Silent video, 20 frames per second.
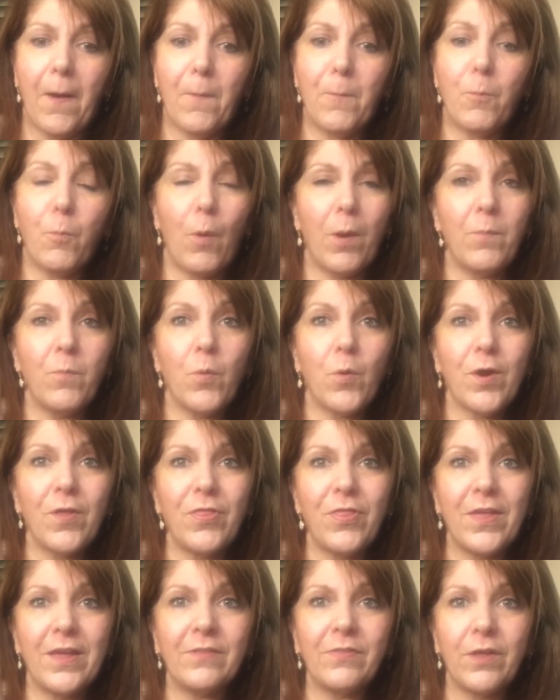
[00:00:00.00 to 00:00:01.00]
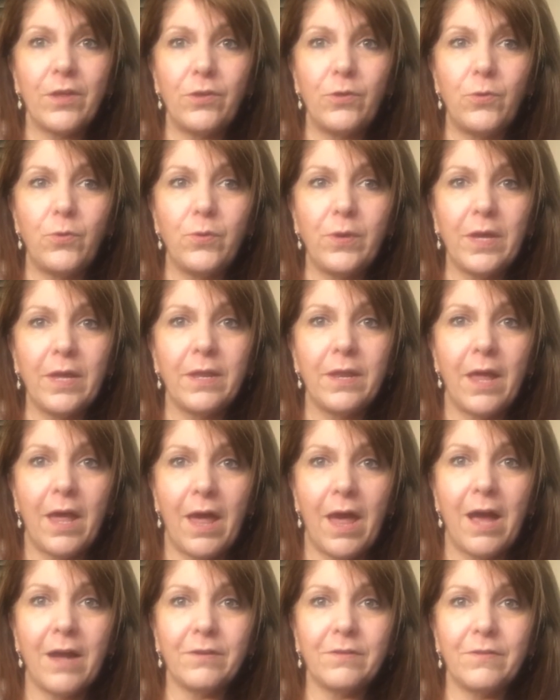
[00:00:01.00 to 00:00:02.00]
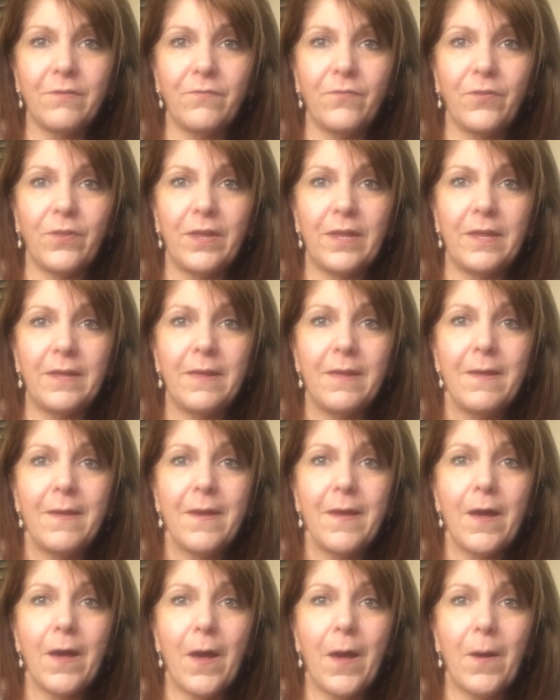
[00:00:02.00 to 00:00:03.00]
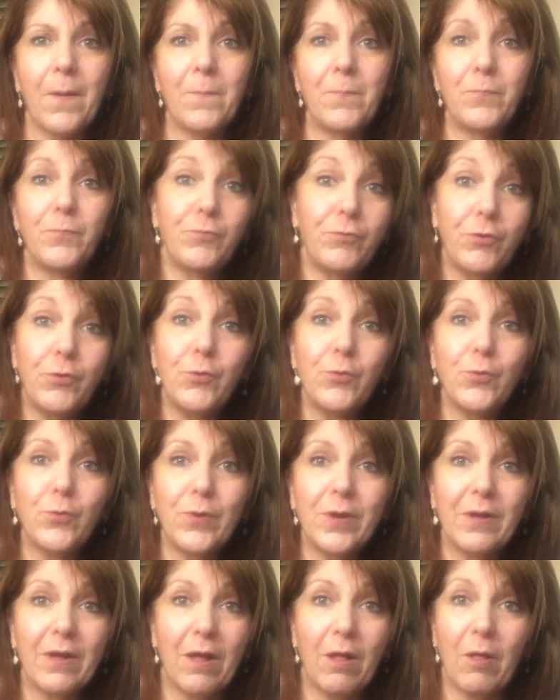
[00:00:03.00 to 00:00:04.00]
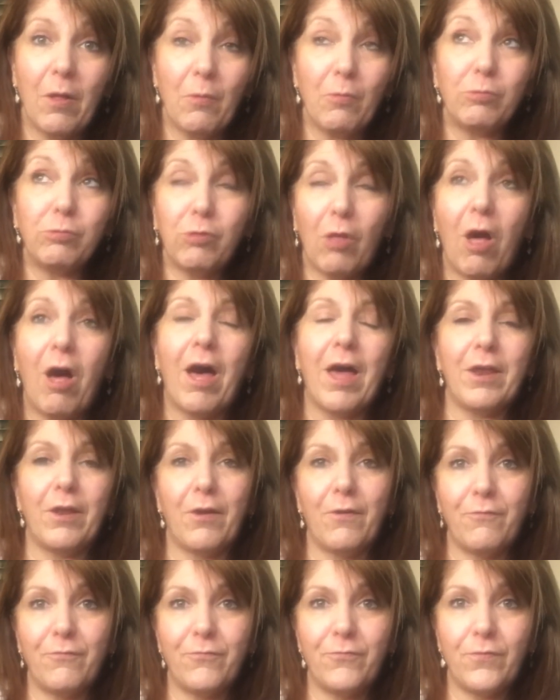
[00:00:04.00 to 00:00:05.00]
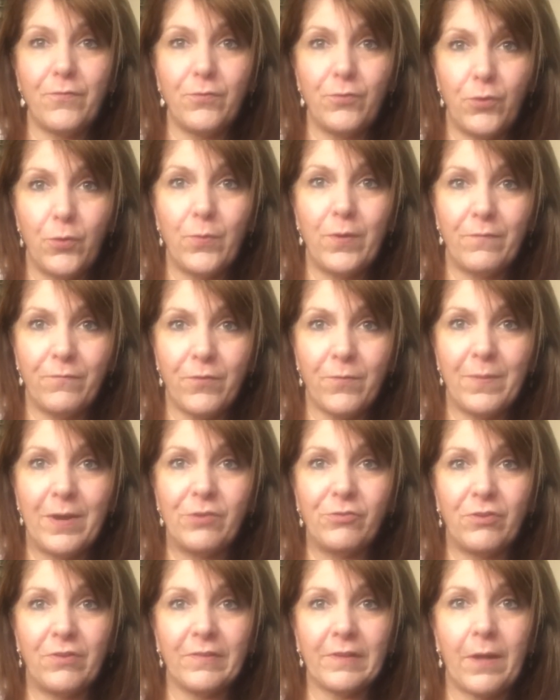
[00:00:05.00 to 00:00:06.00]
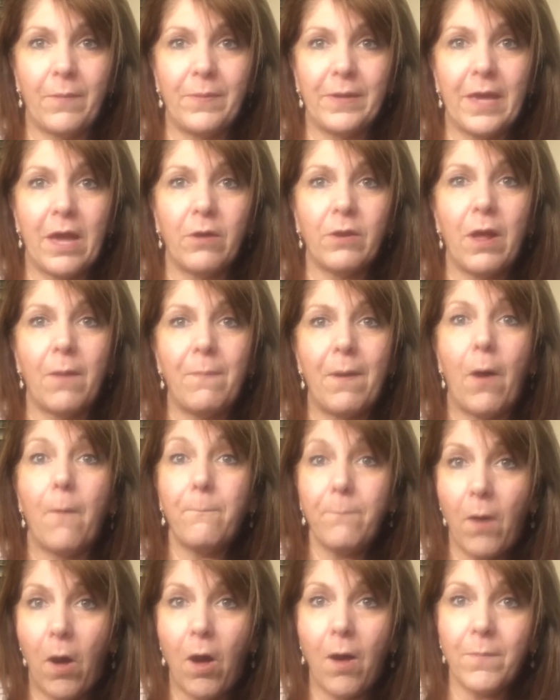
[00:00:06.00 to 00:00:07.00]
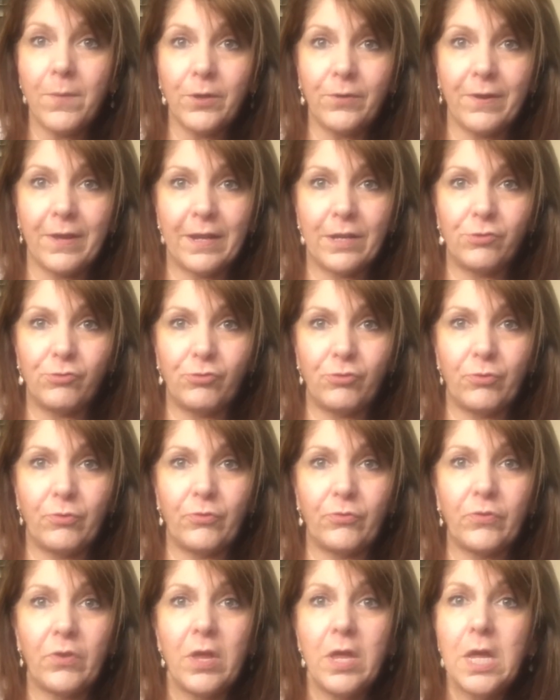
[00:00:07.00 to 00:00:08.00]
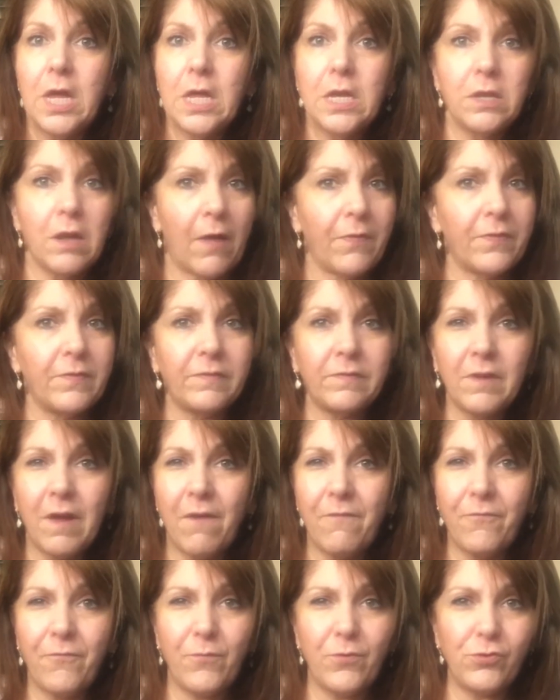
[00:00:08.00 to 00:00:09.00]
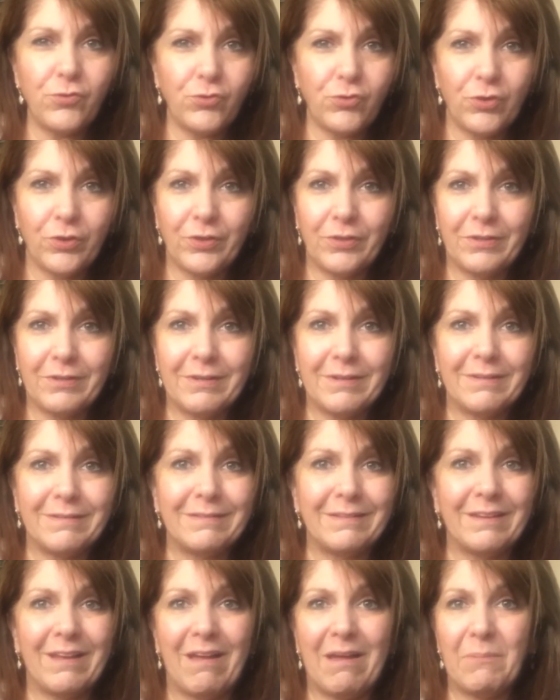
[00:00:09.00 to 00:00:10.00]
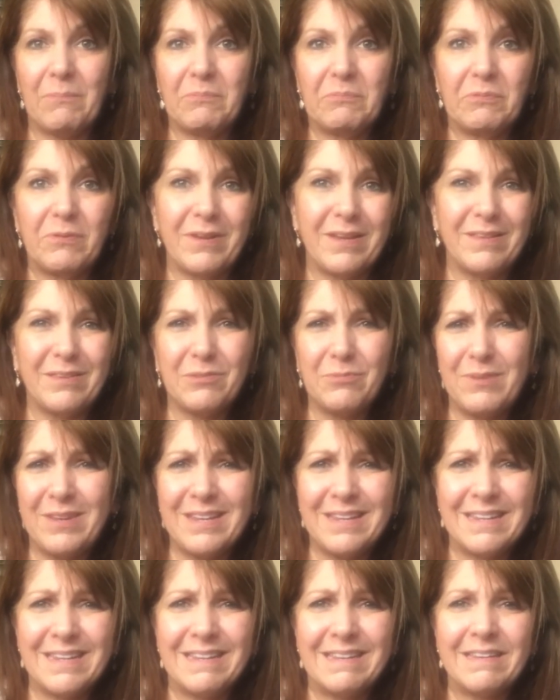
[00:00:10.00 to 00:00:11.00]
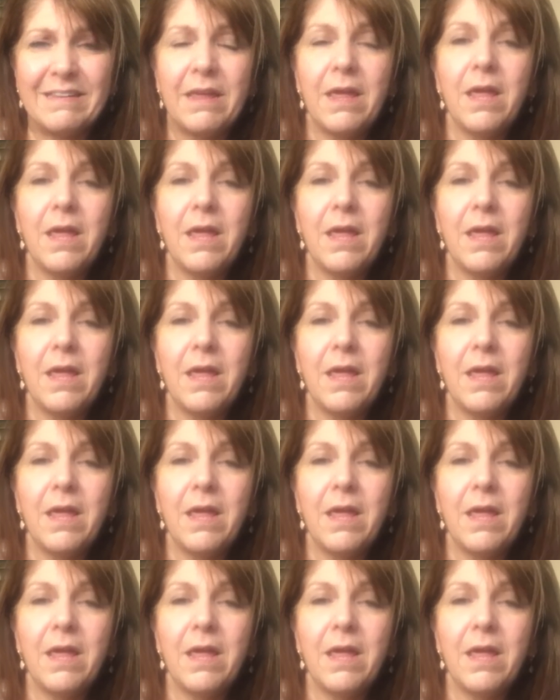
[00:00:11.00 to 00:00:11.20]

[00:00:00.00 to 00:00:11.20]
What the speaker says: One more thing that you can actively do, a lot of new information is coming out about pomegranate juice. Not the stuff with sugar, not pre-sweetened,